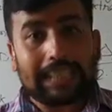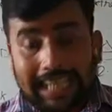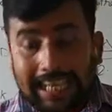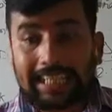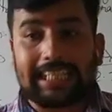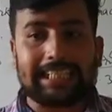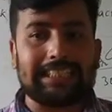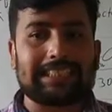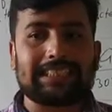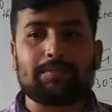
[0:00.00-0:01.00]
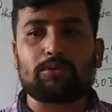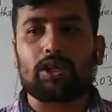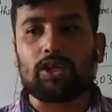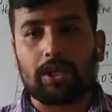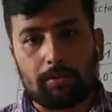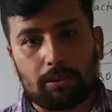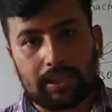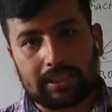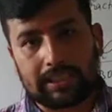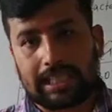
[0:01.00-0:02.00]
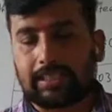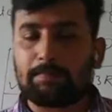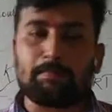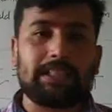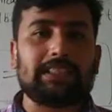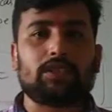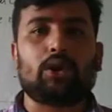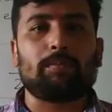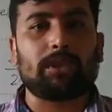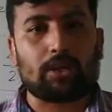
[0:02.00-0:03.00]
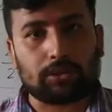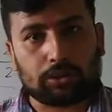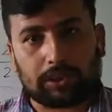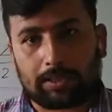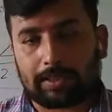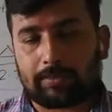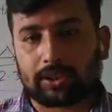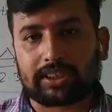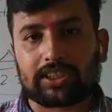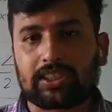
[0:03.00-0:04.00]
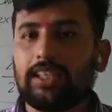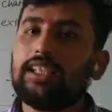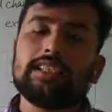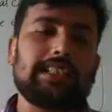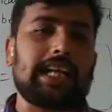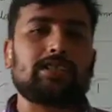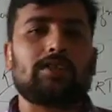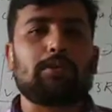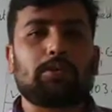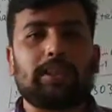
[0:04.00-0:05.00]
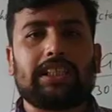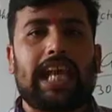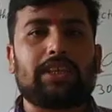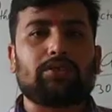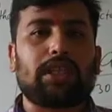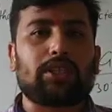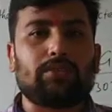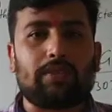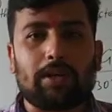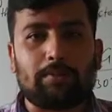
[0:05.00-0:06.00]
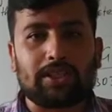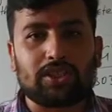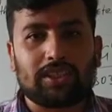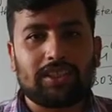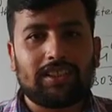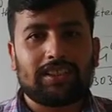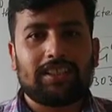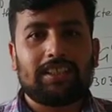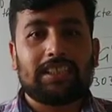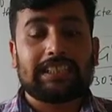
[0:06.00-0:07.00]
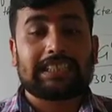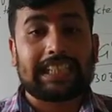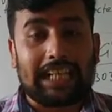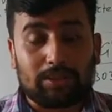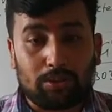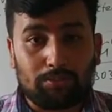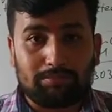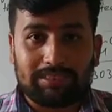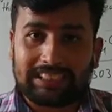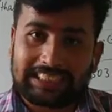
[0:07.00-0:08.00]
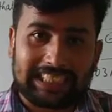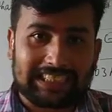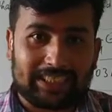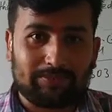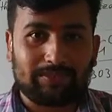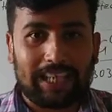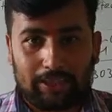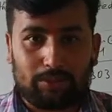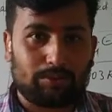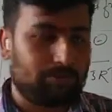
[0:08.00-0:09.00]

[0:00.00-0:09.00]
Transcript: any concept you are not able to understand, and please drop it out into the comment box section. That's all for today. Thank you very much. Stay at home, stay safe. Thank you.